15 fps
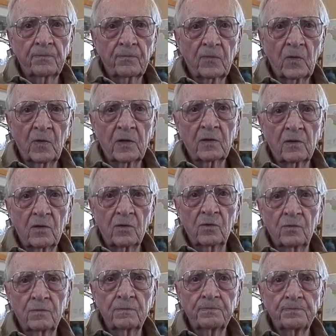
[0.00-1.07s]
went
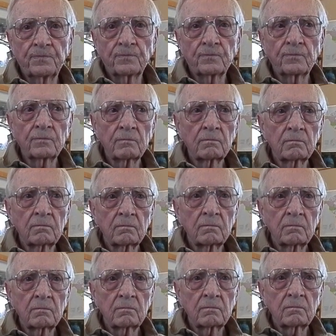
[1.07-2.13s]
through.
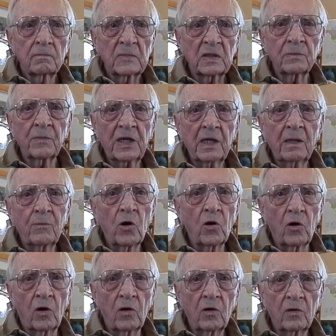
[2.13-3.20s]
There's many
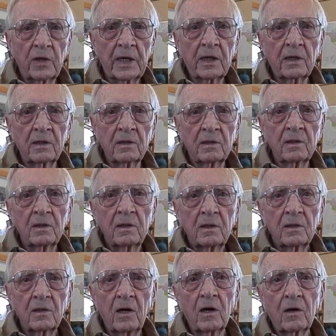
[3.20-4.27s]
more I can
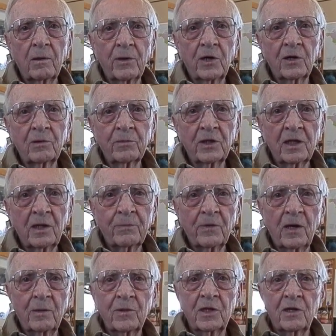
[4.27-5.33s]
talk about, but that's
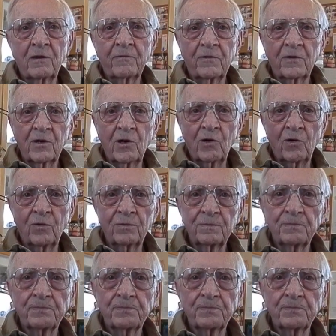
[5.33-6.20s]
probably enough for now.